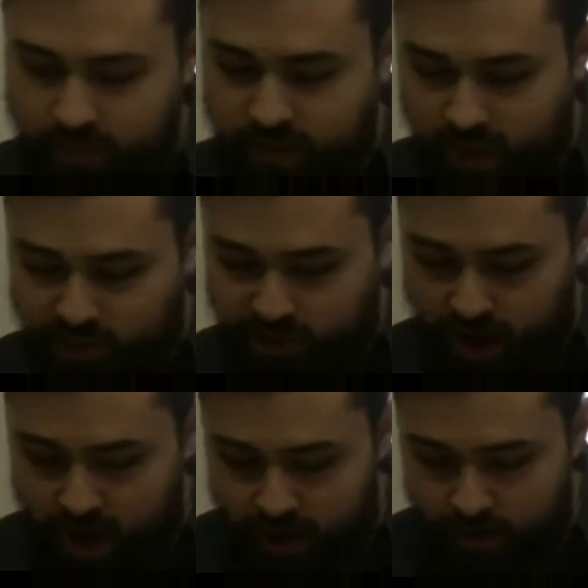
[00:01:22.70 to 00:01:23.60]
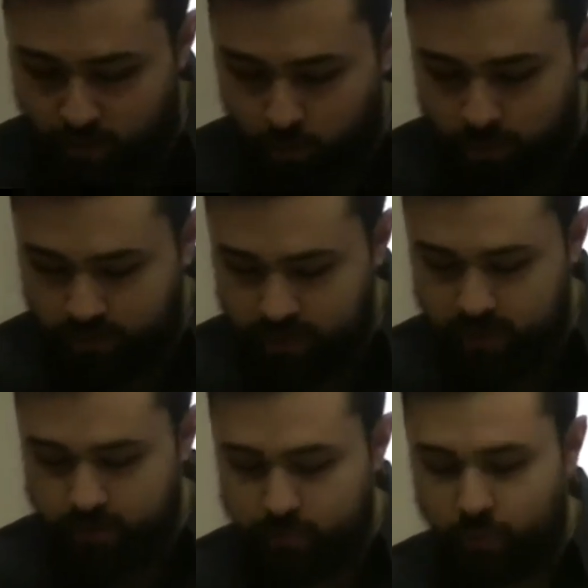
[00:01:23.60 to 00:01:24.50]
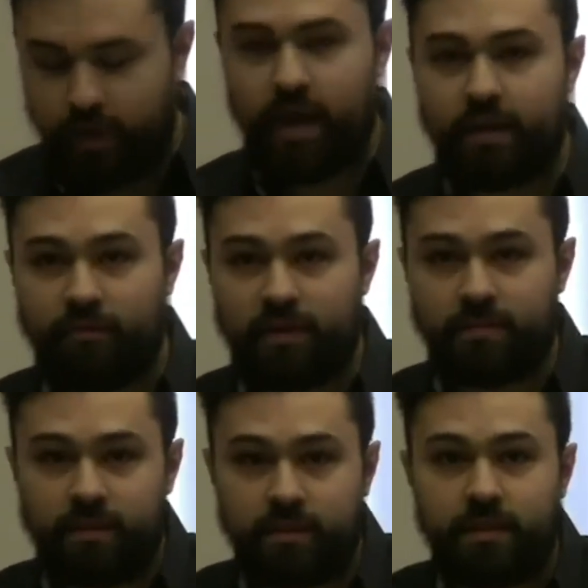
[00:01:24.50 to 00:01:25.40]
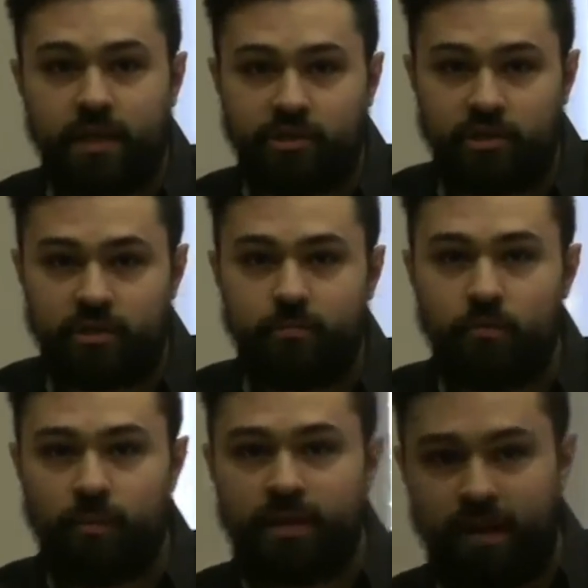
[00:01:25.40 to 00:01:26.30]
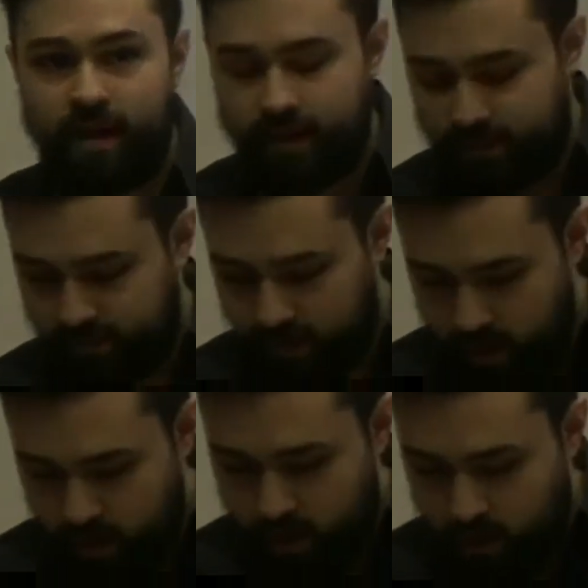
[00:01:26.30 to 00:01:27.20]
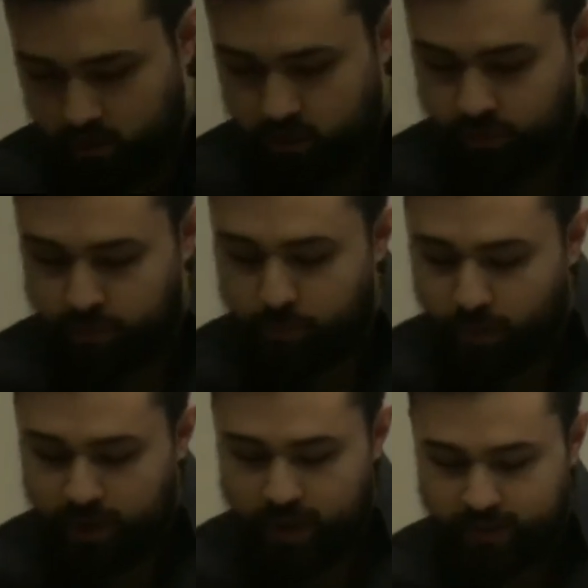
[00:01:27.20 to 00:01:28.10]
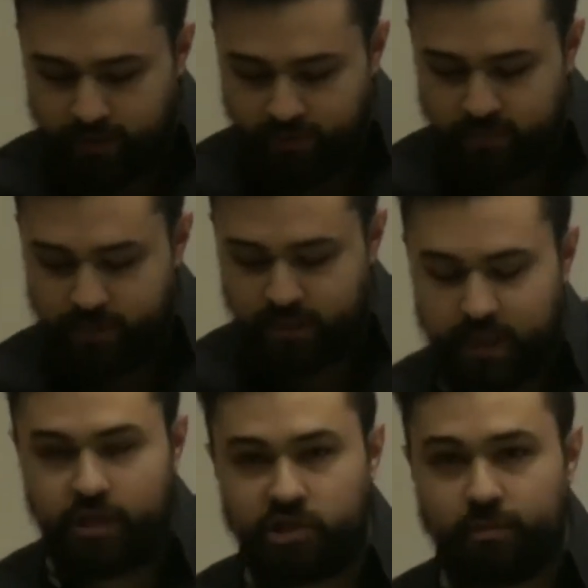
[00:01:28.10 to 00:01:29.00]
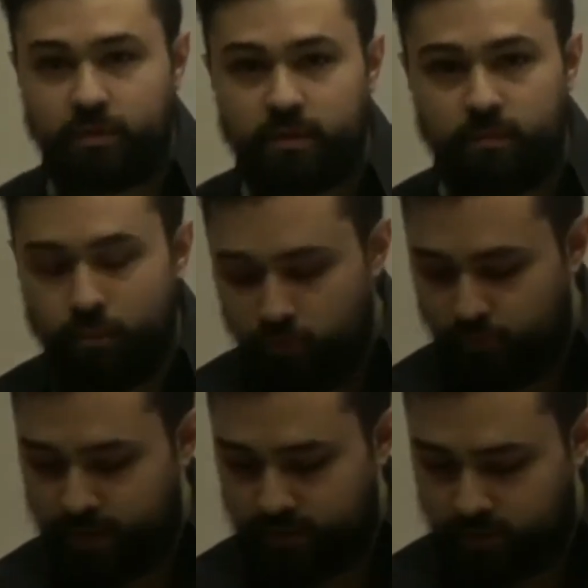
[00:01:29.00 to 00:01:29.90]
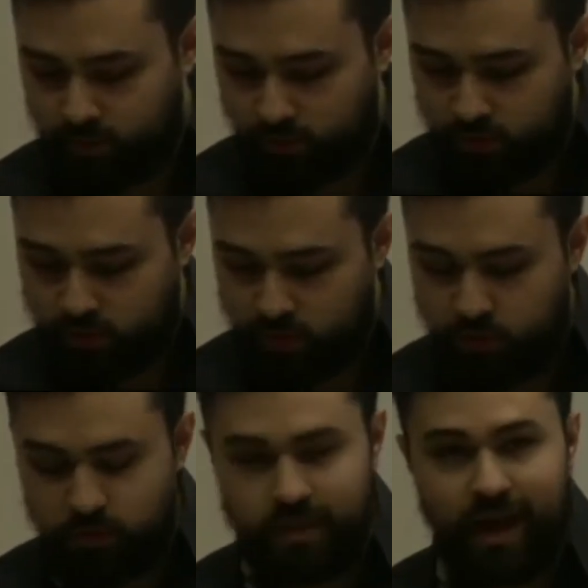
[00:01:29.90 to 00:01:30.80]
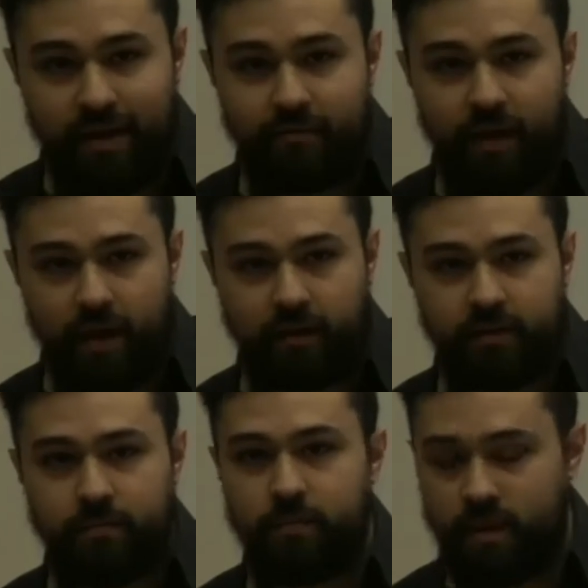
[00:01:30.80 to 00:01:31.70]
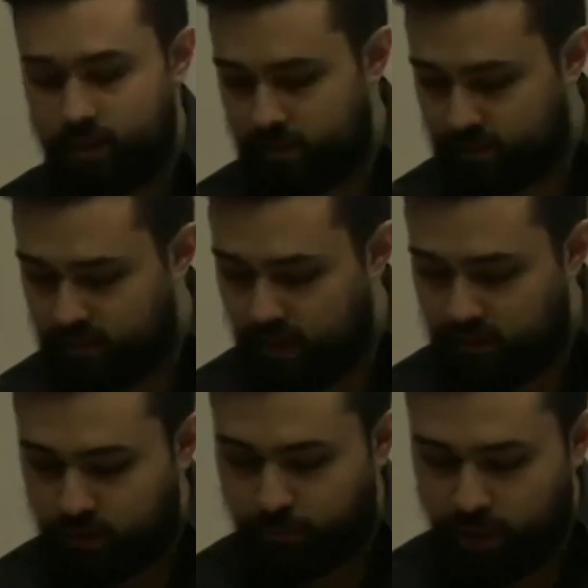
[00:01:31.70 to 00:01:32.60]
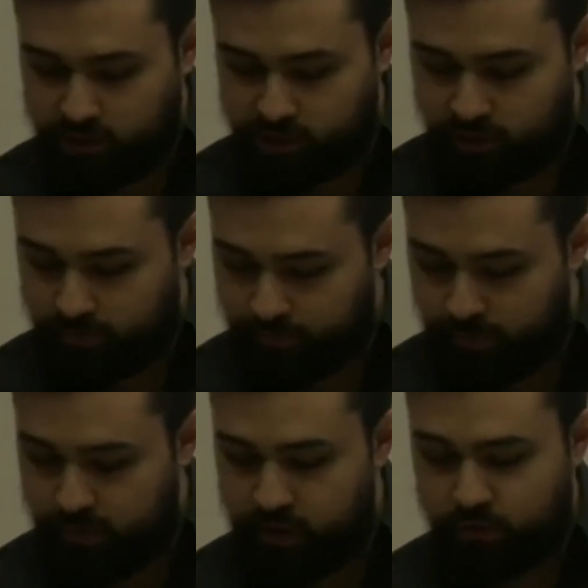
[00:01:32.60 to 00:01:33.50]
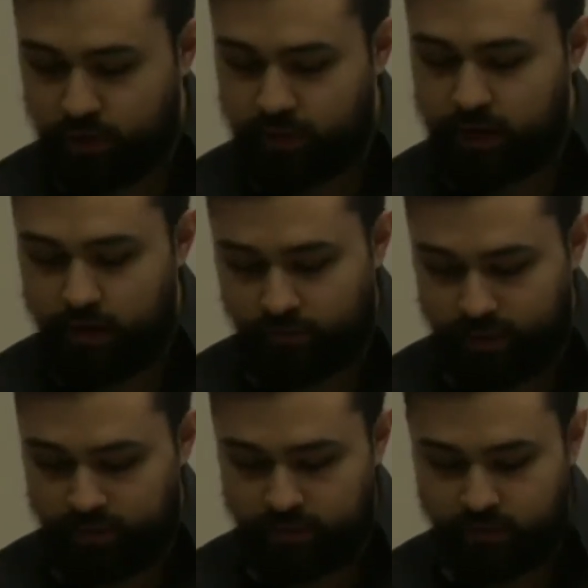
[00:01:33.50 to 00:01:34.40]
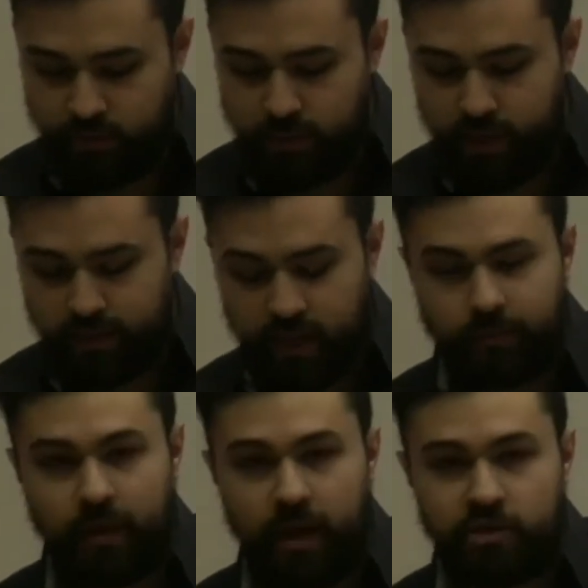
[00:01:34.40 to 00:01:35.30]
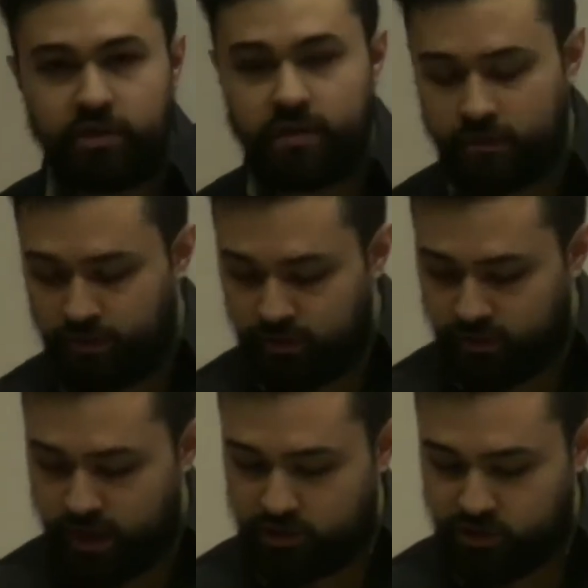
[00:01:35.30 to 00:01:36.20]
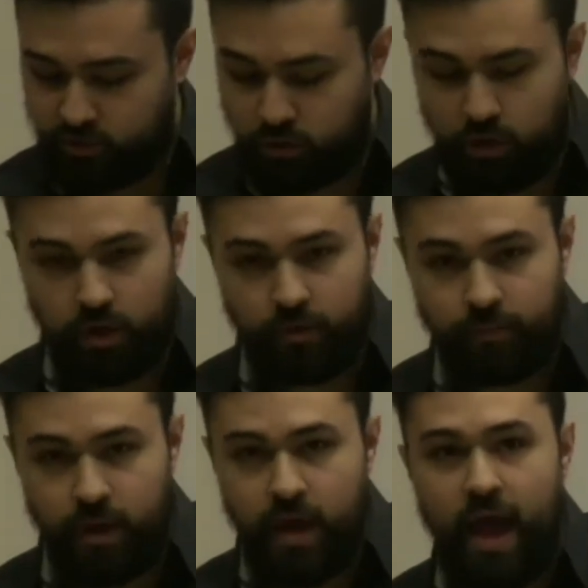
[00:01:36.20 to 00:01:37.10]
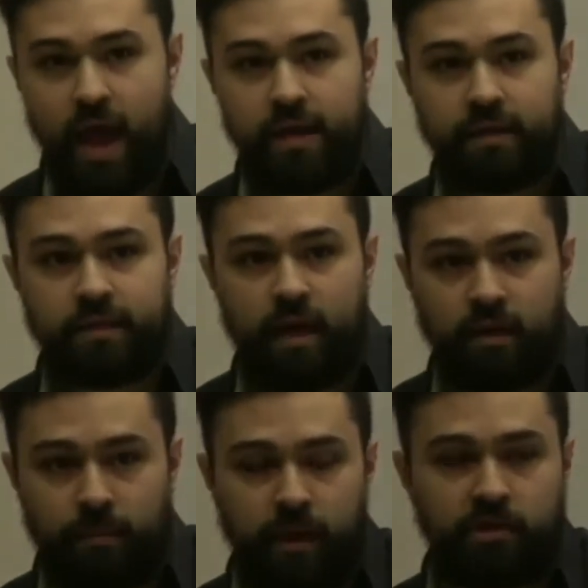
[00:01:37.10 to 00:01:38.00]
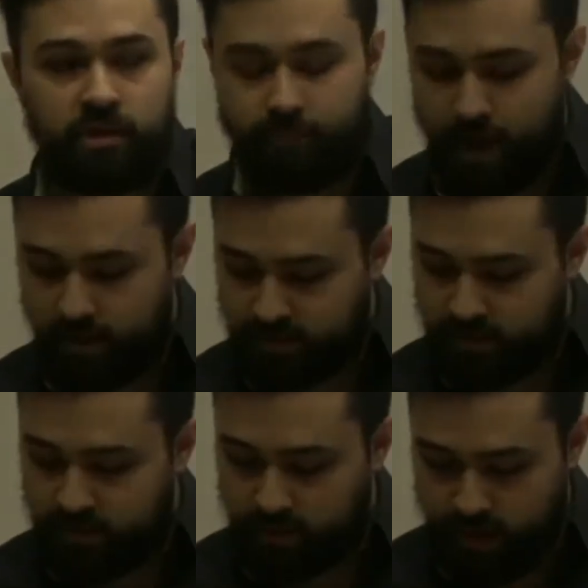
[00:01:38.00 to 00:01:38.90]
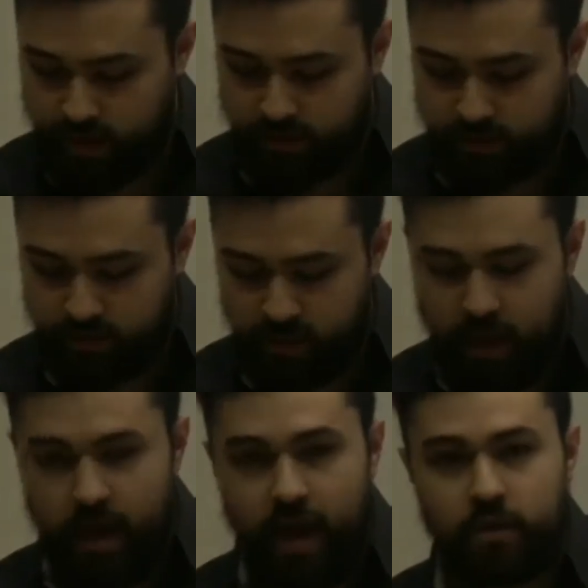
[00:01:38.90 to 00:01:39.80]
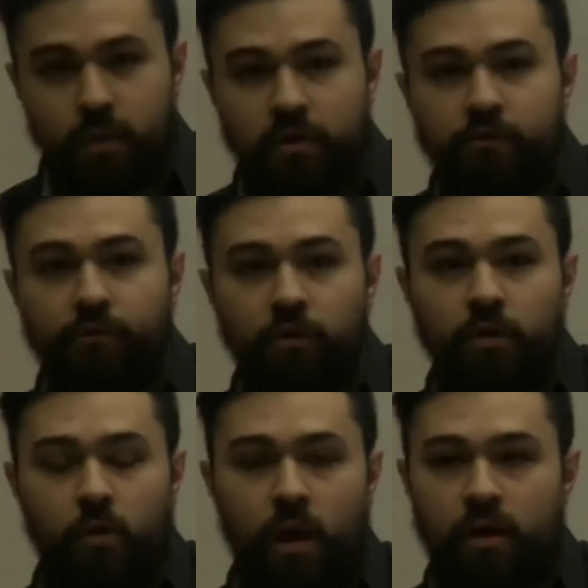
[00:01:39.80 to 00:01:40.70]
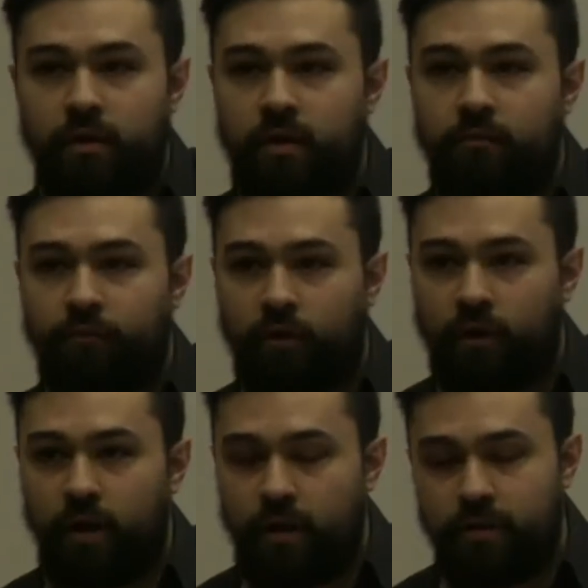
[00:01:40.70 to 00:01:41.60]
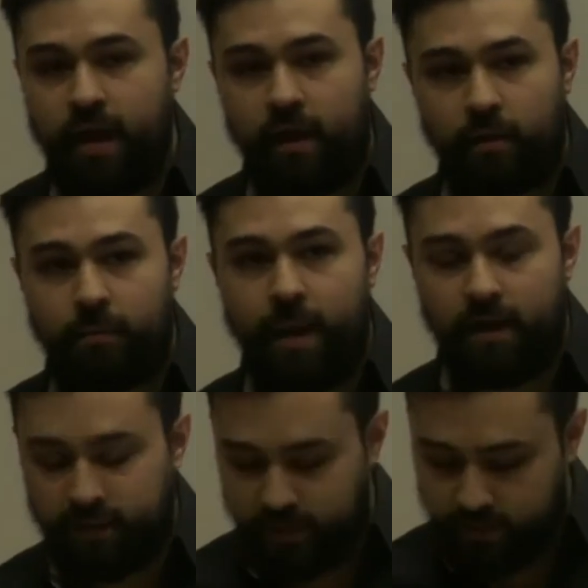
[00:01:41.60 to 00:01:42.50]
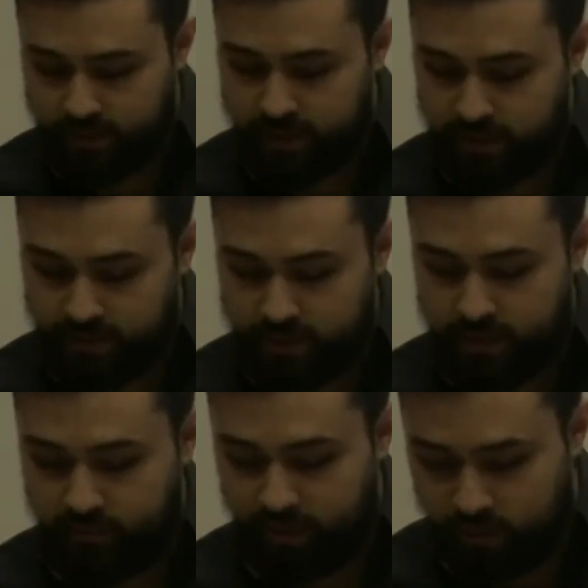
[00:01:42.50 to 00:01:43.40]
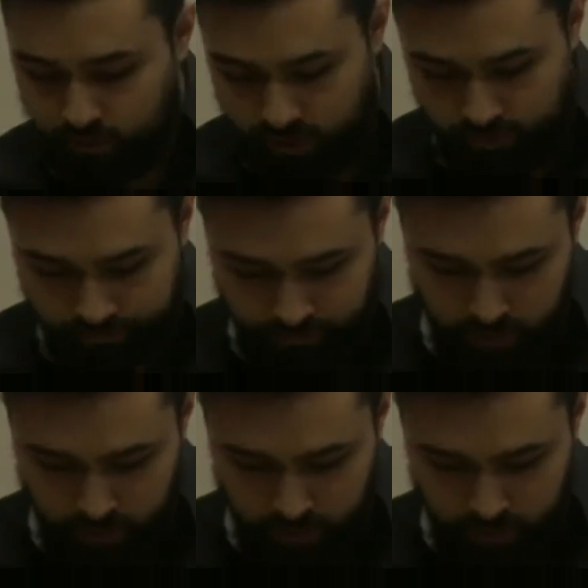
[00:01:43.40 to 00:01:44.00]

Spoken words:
discussion on what the boycott, divestment, and sanctions movement is. So the boycott, divestment, and sanctions movement looks to use nonviolent means to pressure the Israeli government to meet its obligations under international law and its occupation of Palestinian lands, as well as full equality for the Arab Palestinian citizens of Israel.